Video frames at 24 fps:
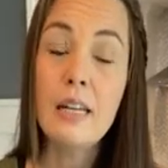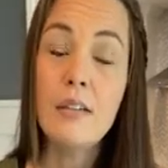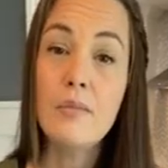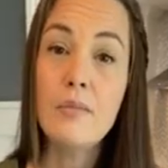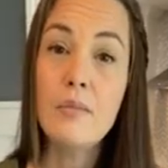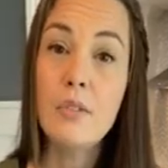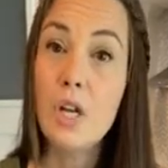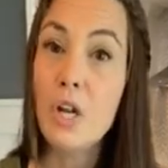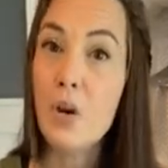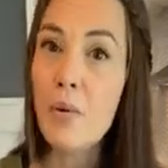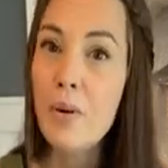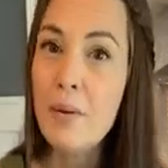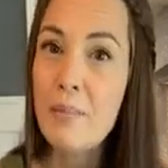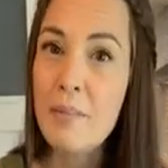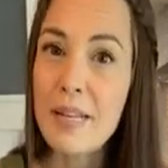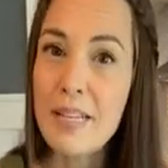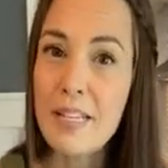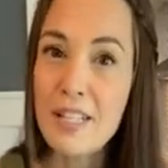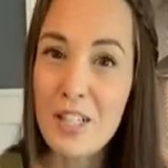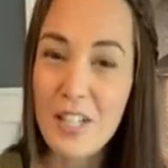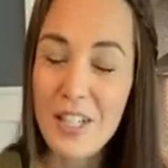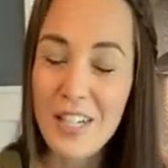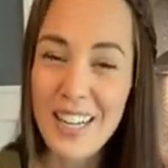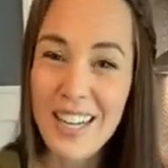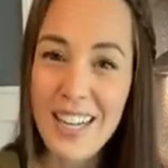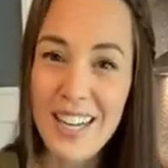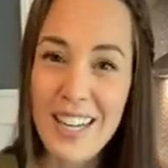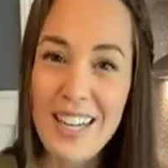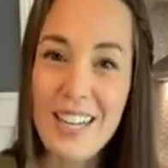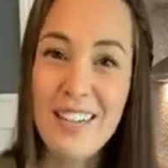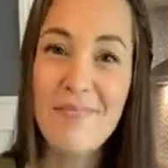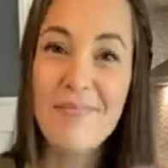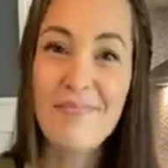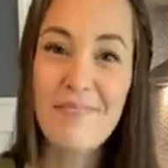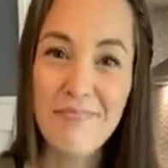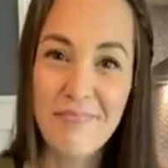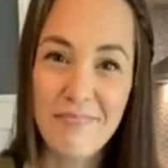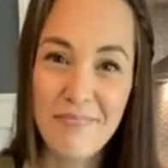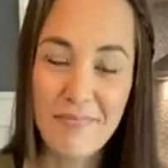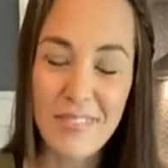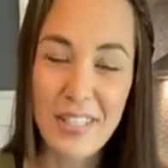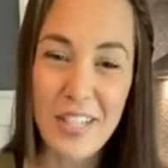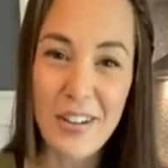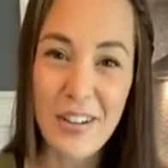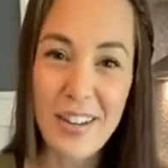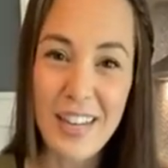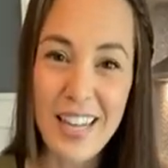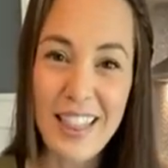no MSG.
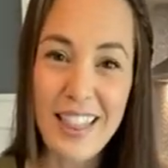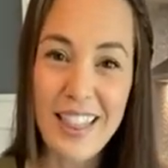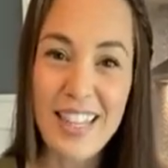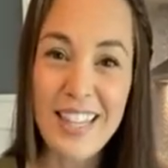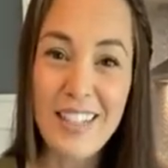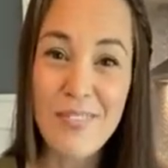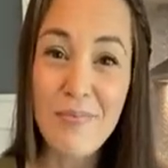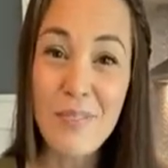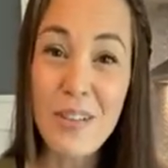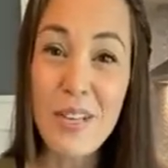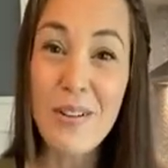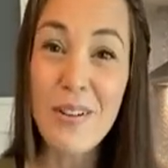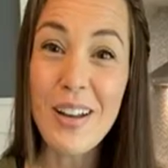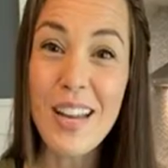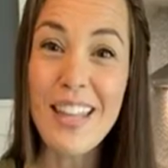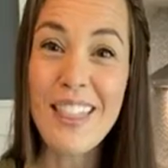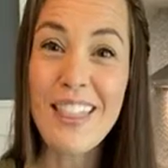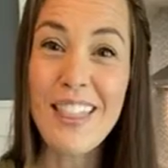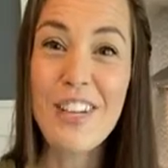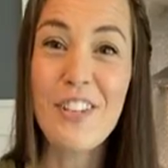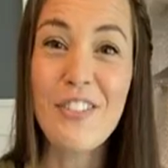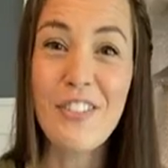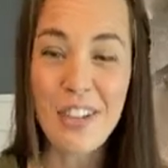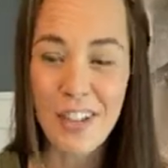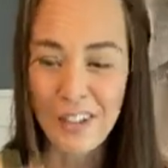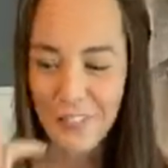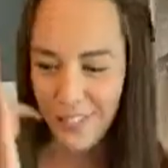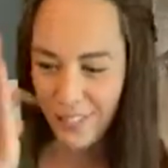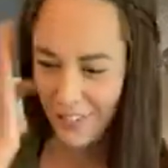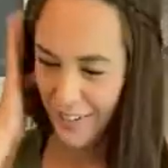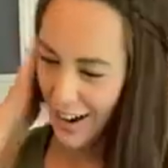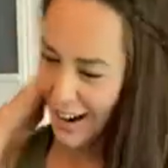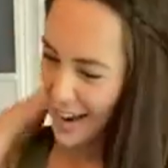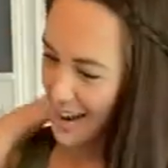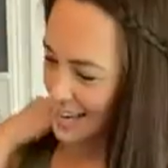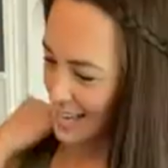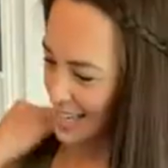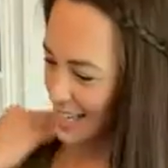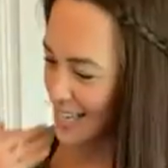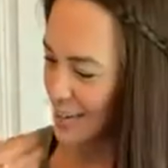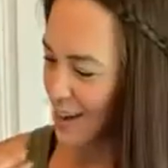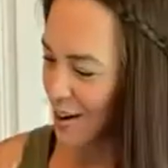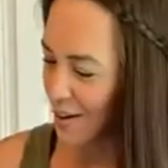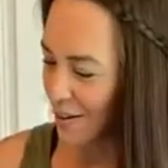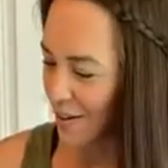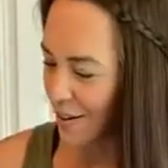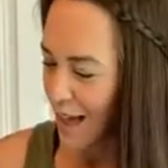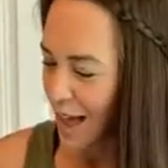You get the drift, right?
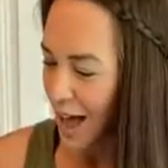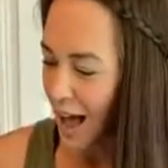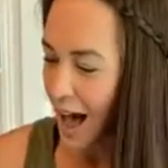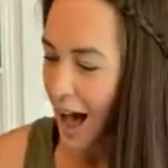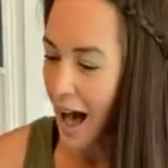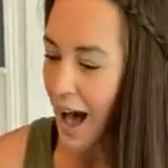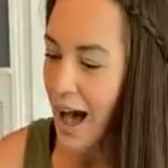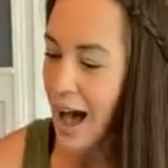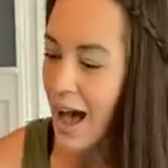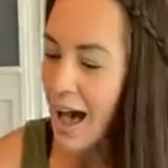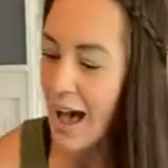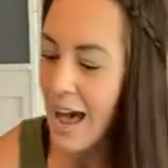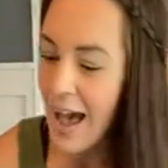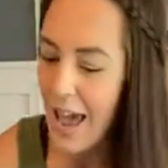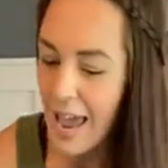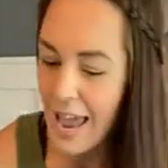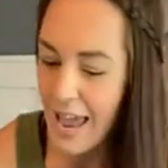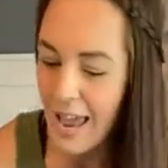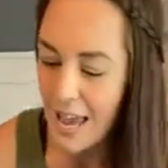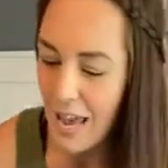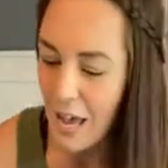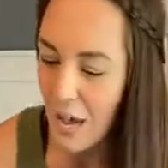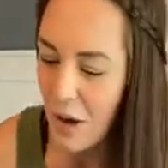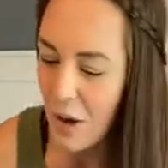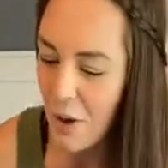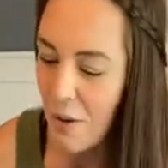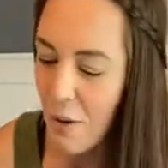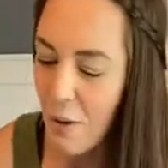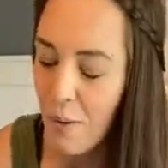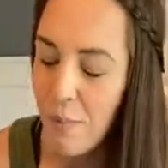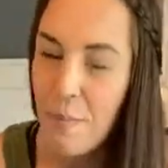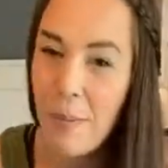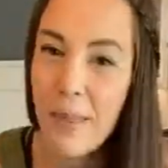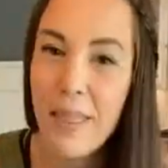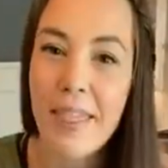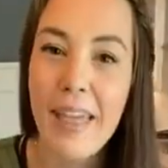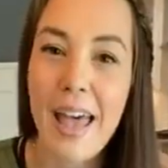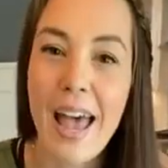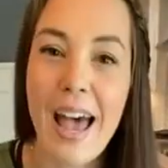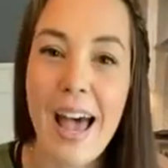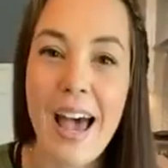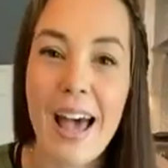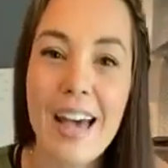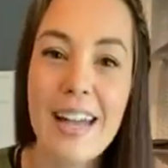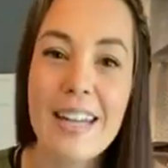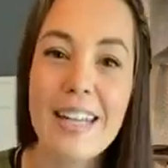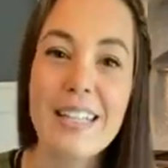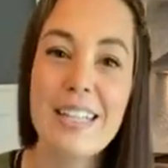So I hope
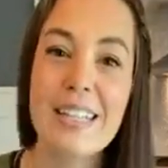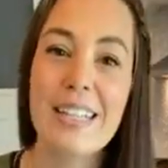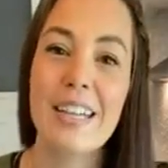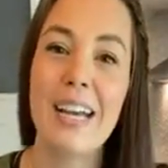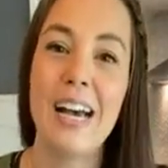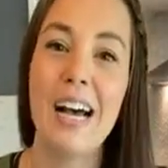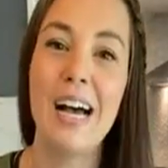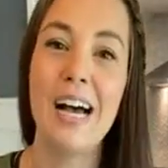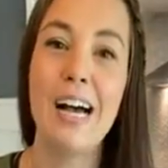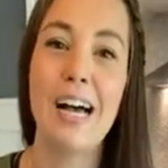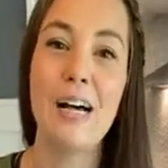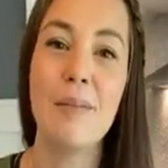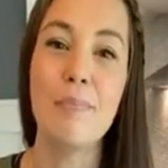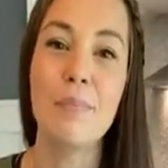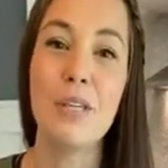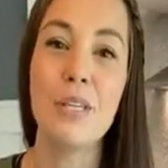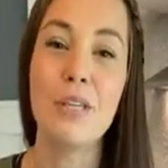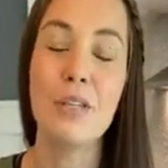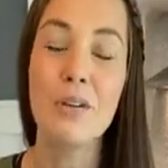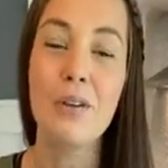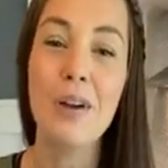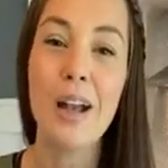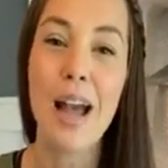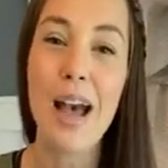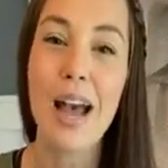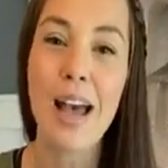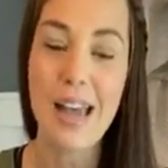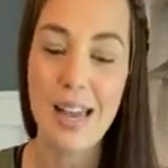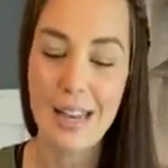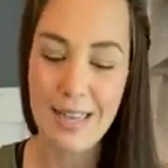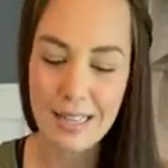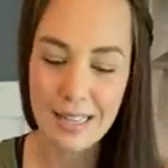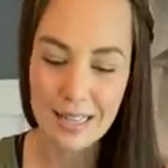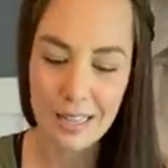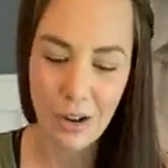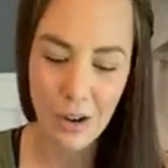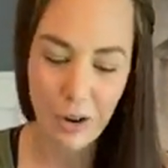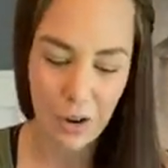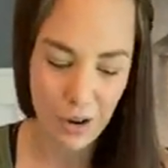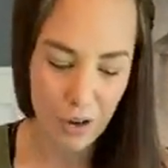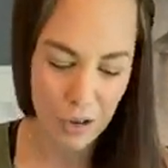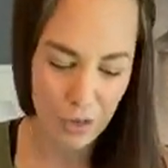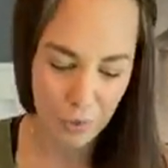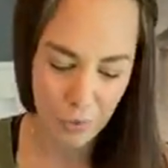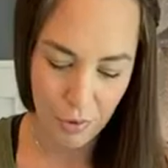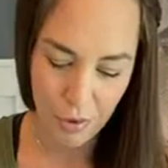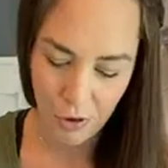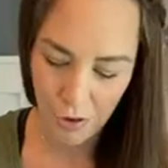that you guys
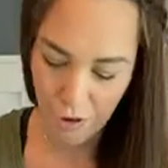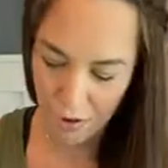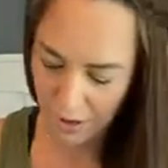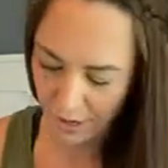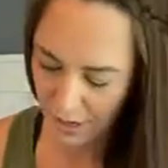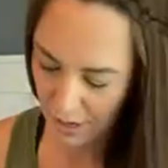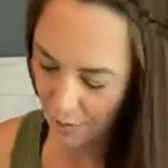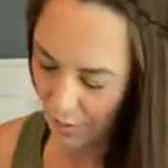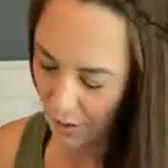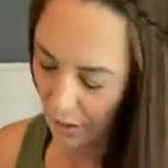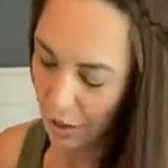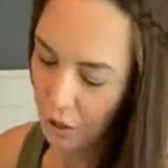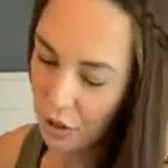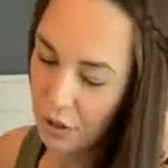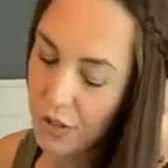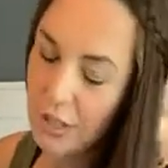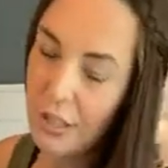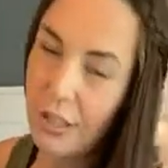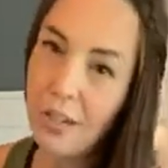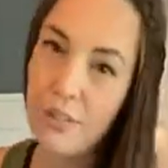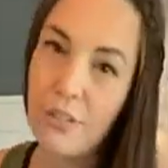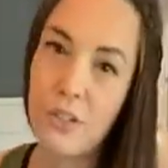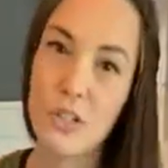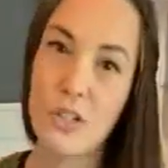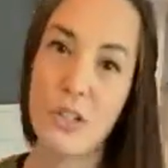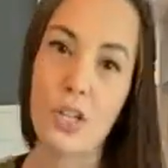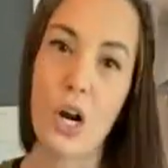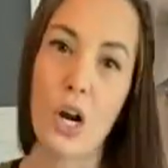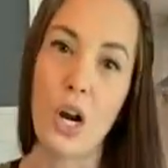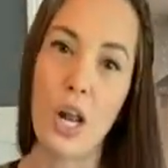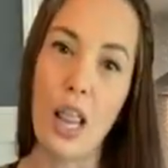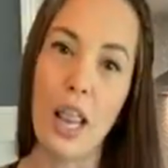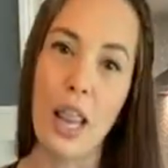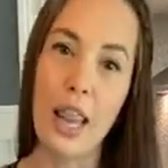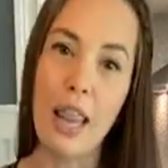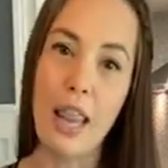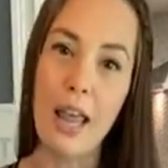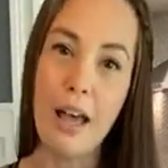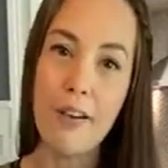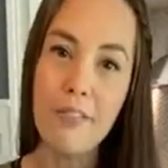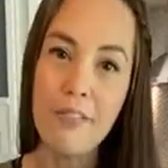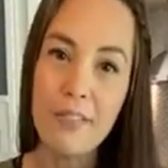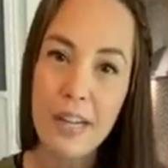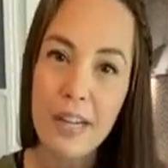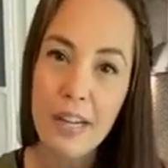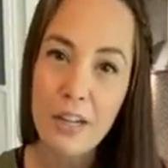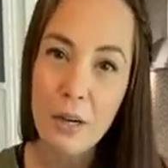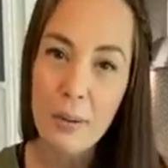who are already Wild Tree lovers are
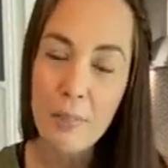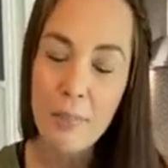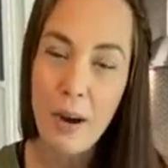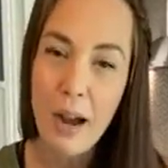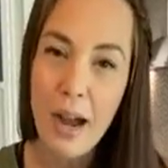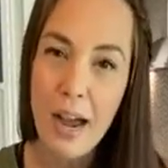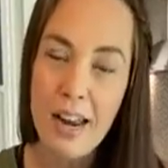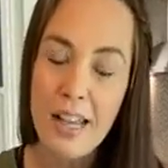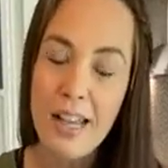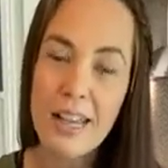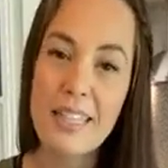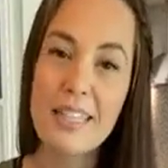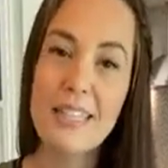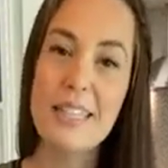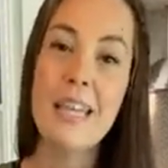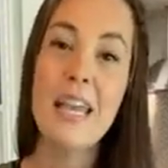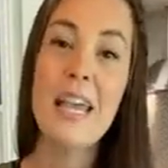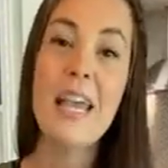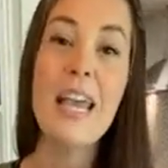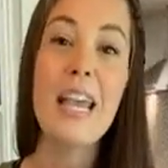loving your products.